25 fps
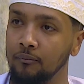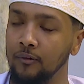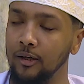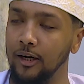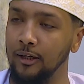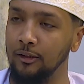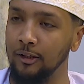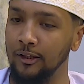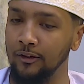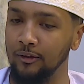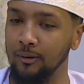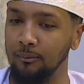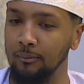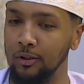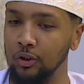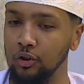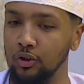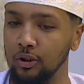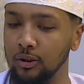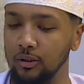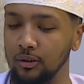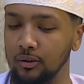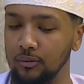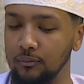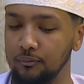And as I
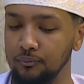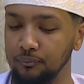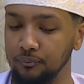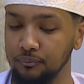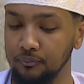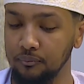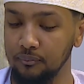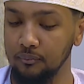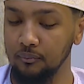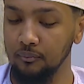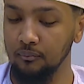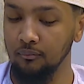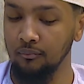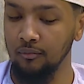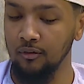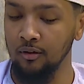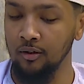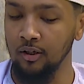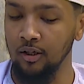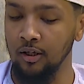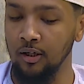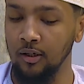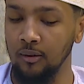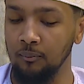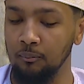mentioned,
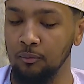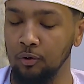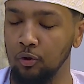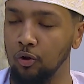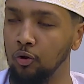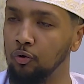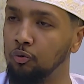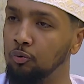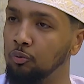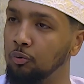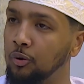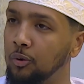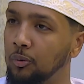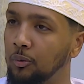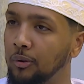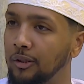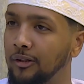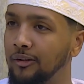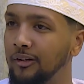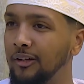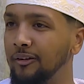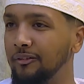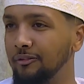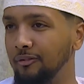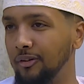because we were
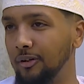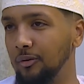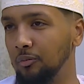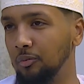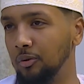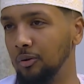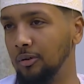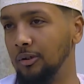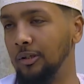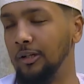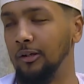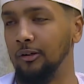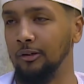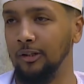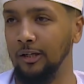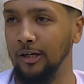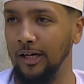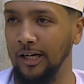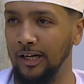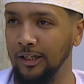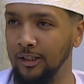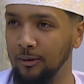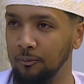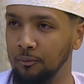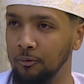different, we were like
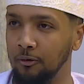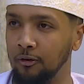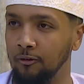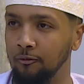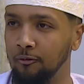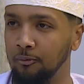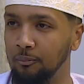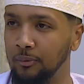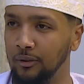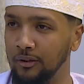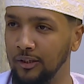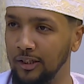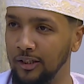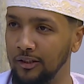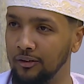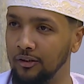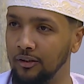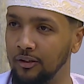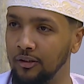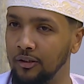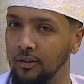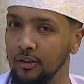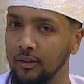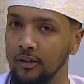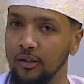the Arabs of the
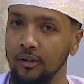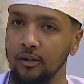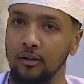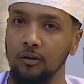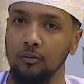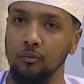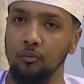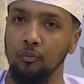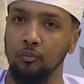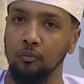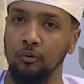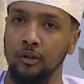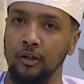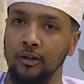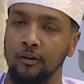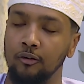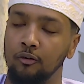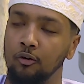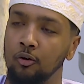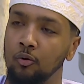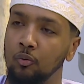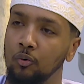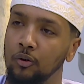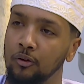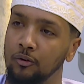Banaadir. There's
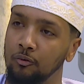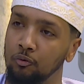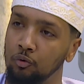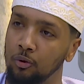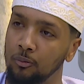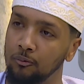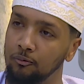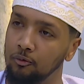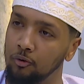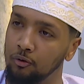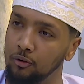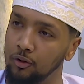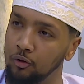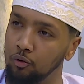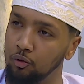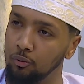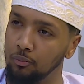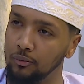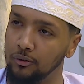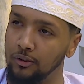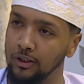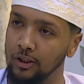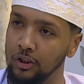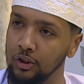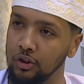always room for
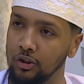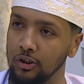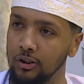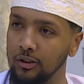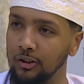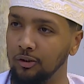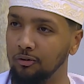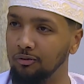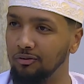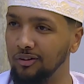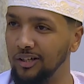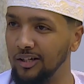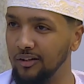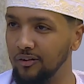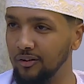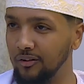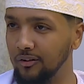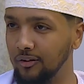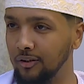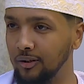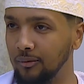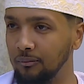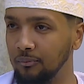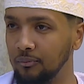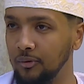discrimination and
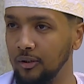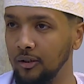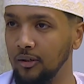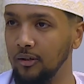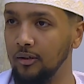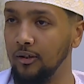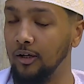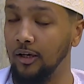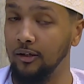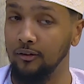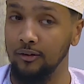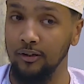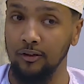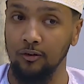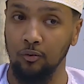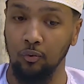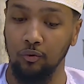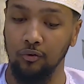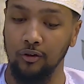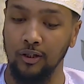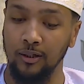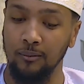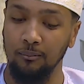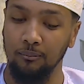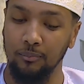racism, and this
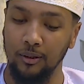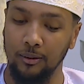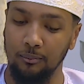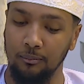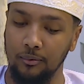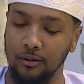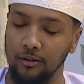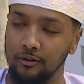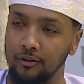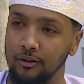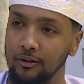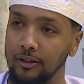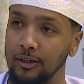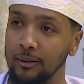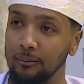was implanted